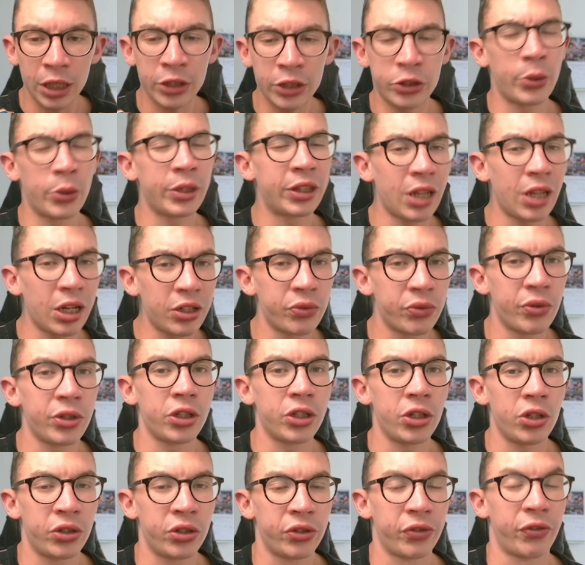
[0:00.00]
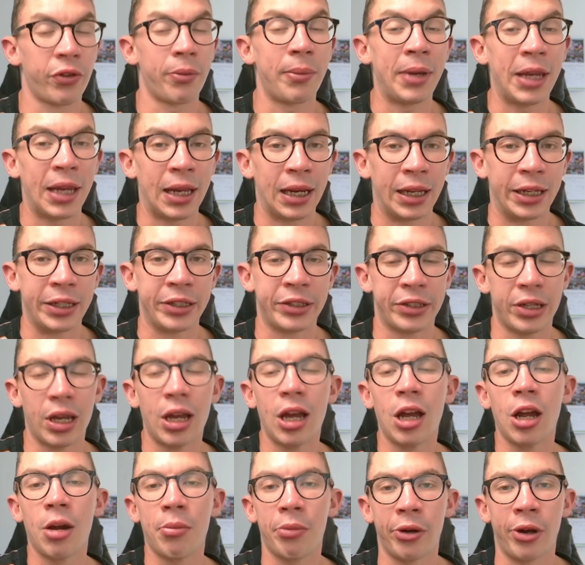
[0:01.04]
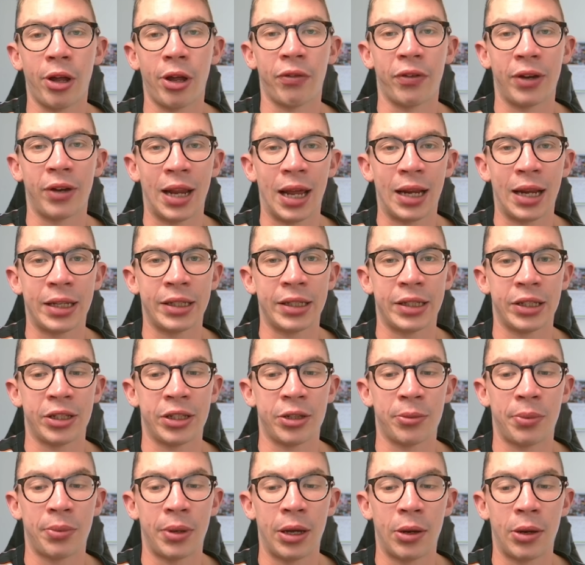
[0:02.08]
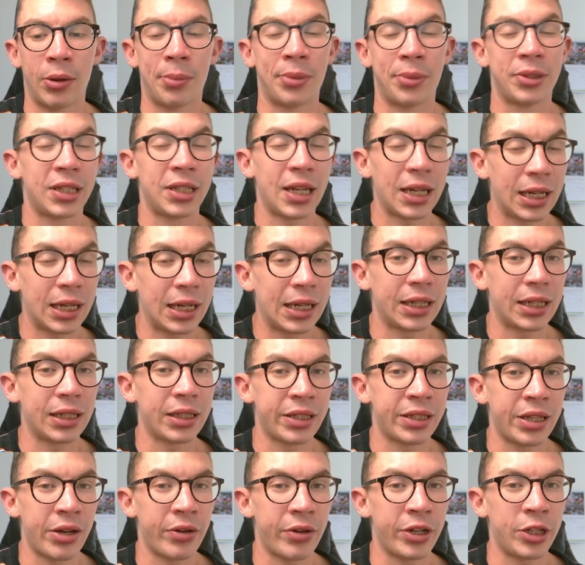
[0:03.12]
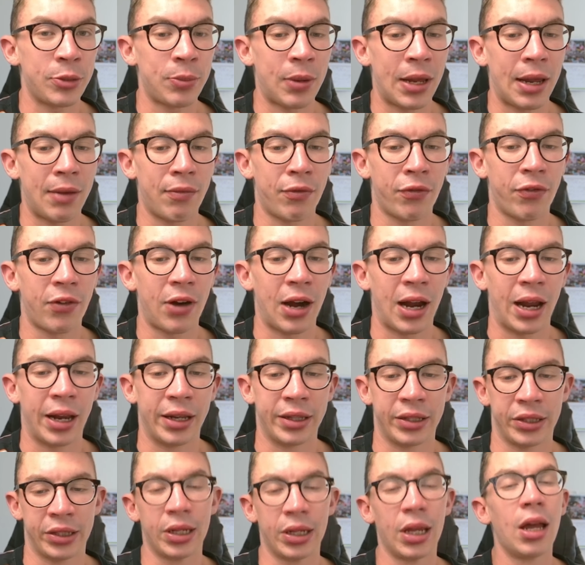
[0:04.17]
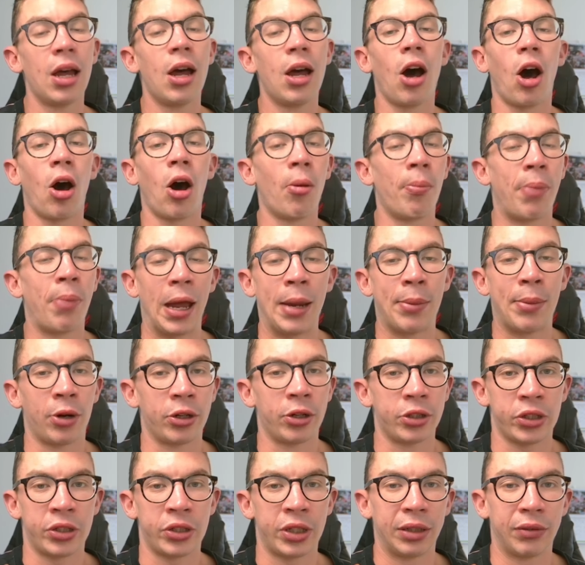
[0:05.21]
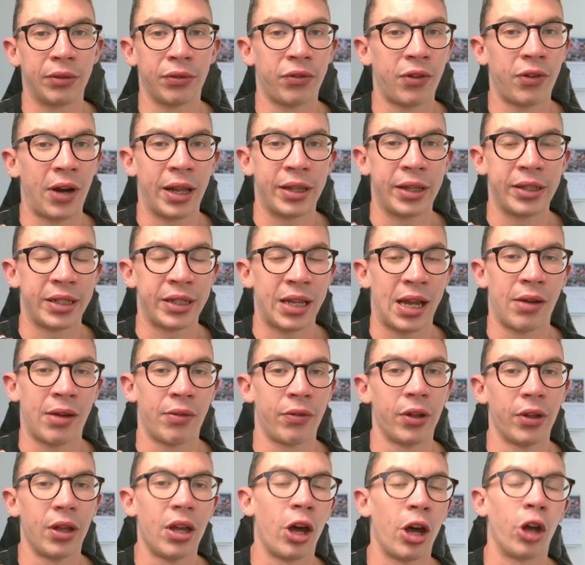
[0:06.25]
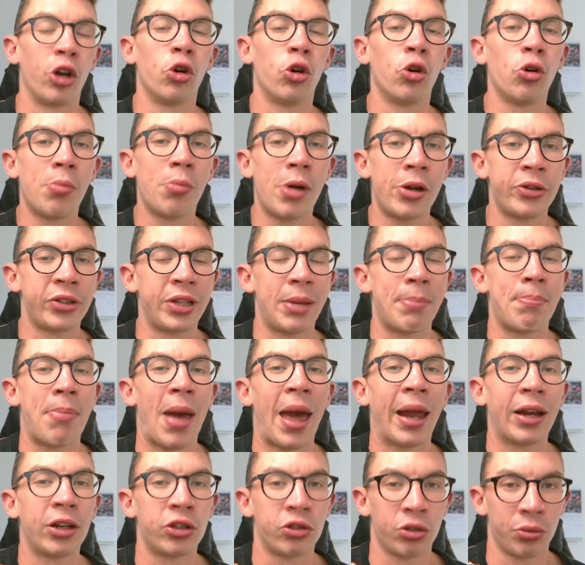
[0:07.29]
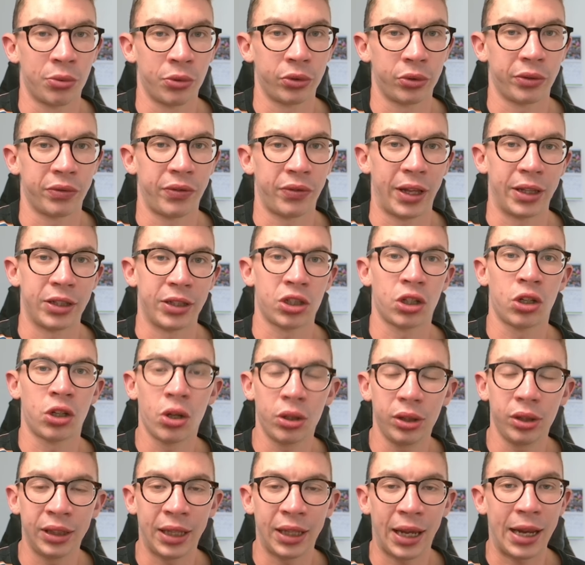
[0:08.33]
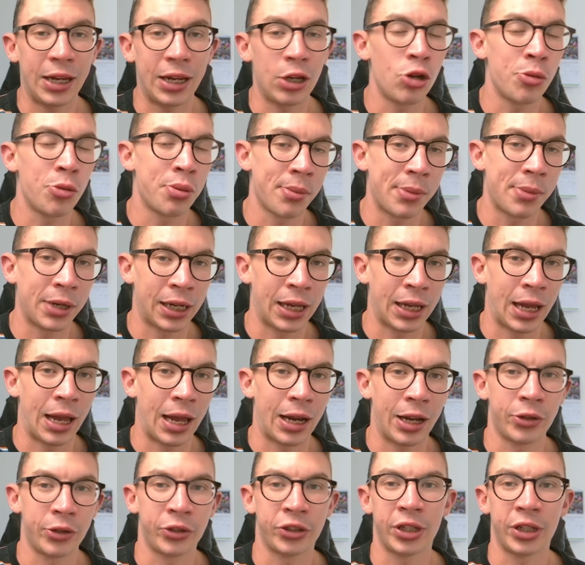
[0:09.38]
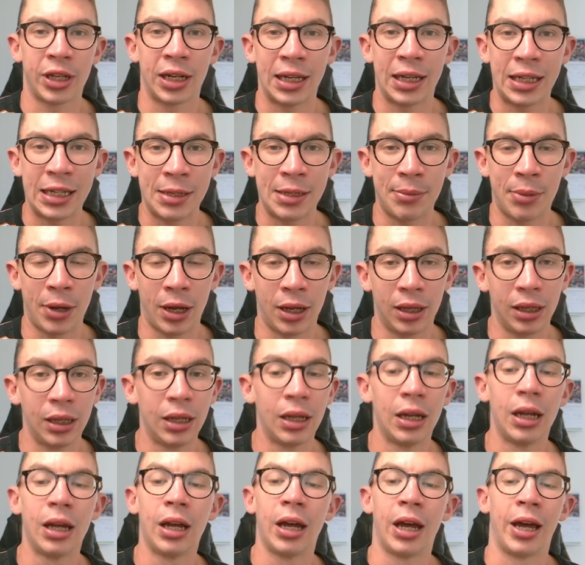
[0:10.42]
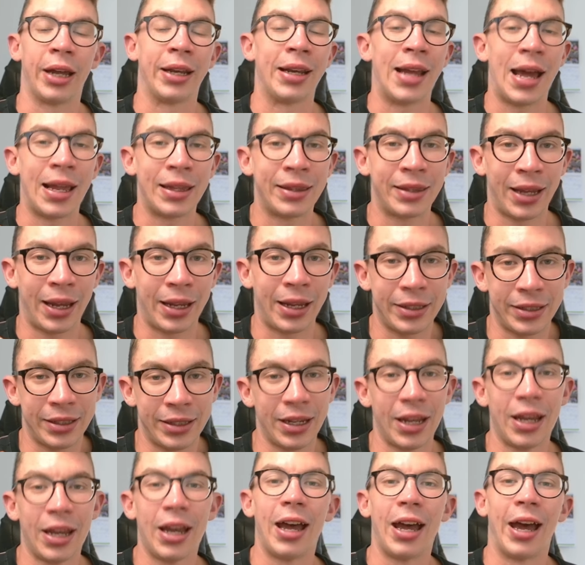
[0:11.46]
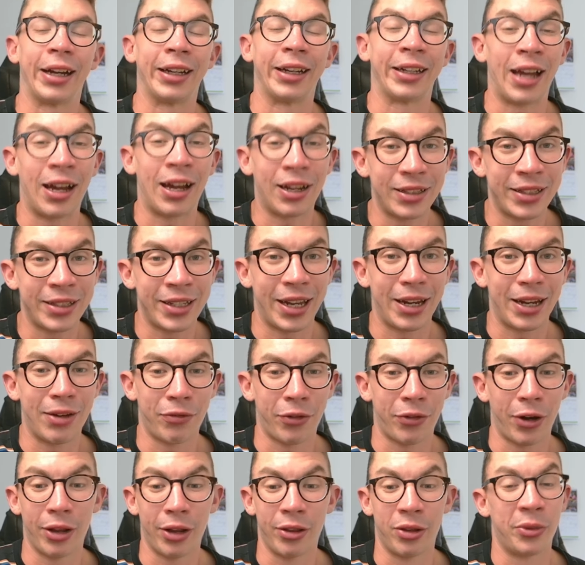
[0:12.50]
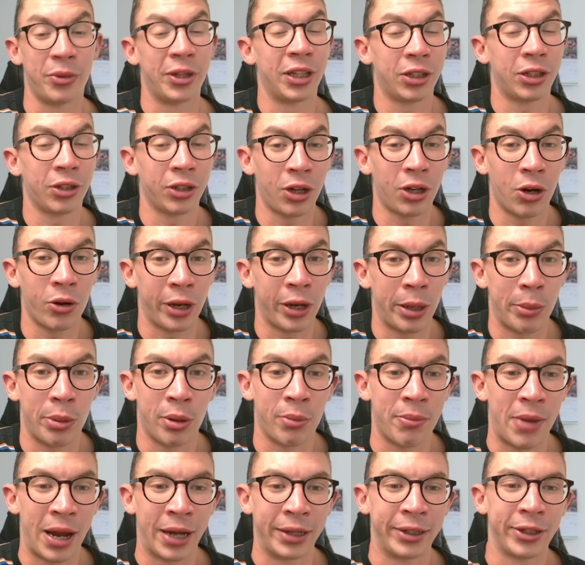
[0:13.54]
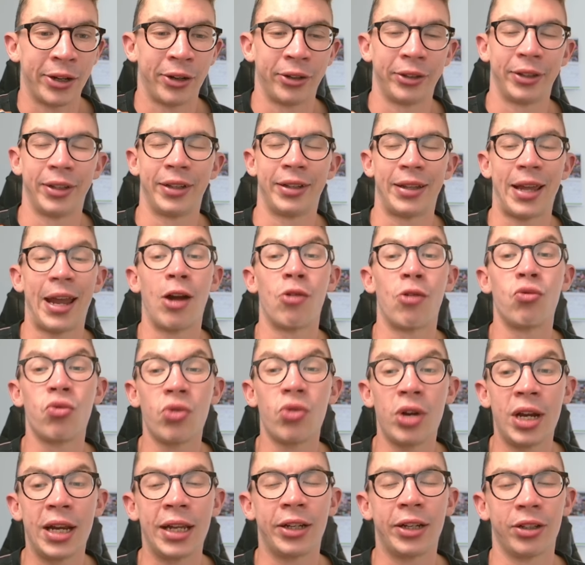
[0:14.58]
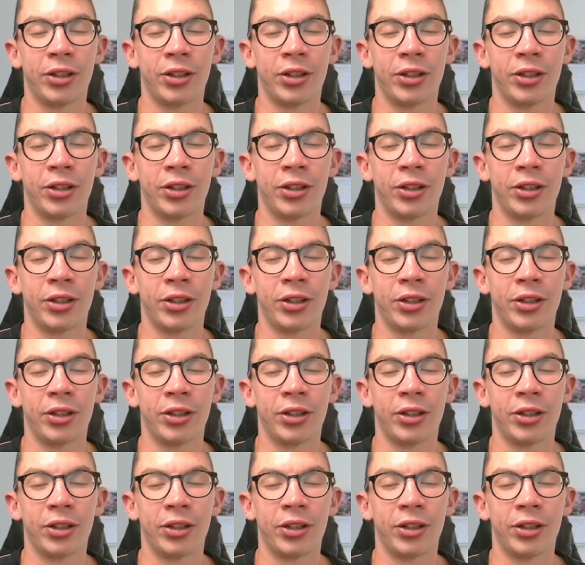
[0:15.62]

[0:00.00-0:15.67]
So it does reduce, for me at least, Bruno Fernandes' appeal, and particularly considering he's playing France. On paper, I just think France have an almost impenetrable defence. Koundé, Upamecano, Saliba, Hernandez, and Kante in front of them with a good goalkeeper, Maignan. They are really good